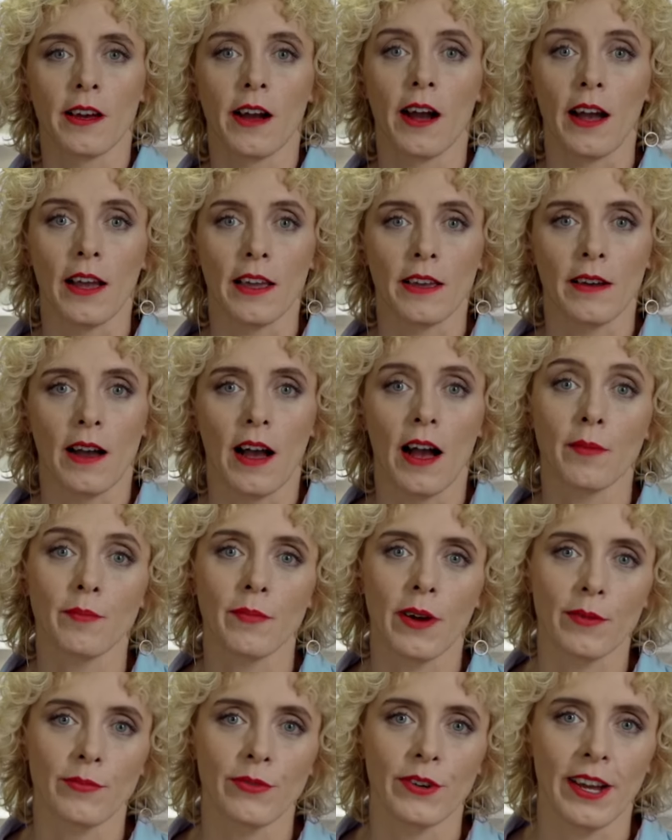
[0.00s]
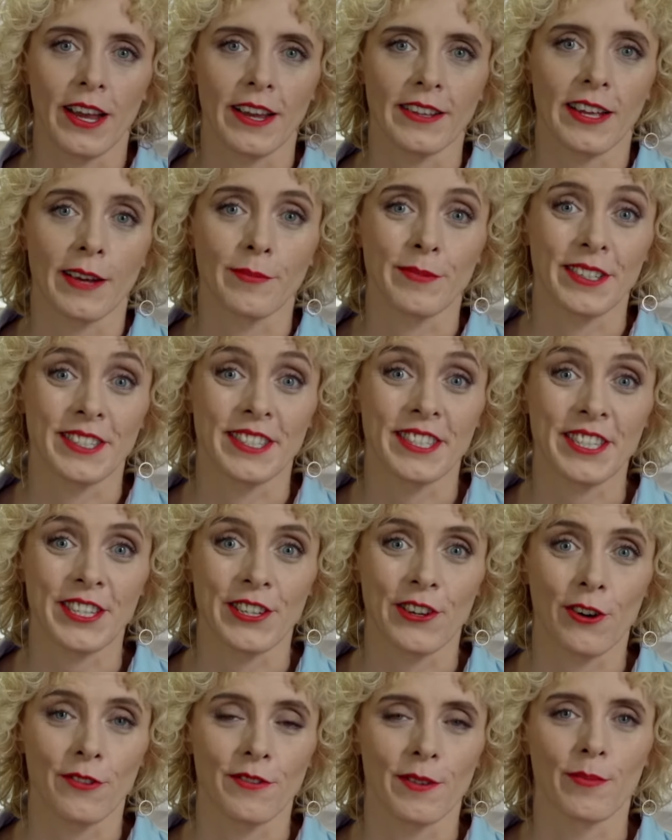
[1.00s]
Hi, I'm Barbara and I'm the
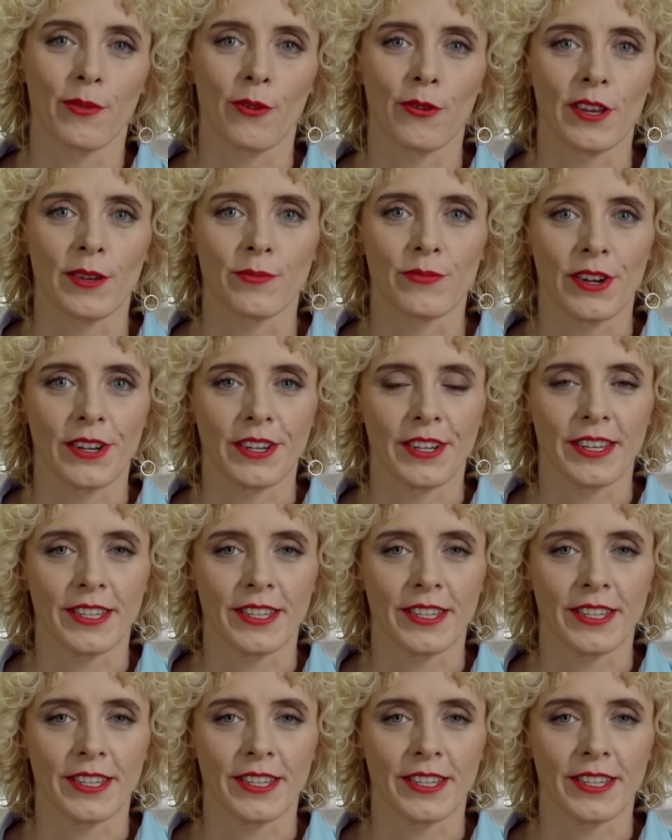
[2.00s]
CEO of Employer Branding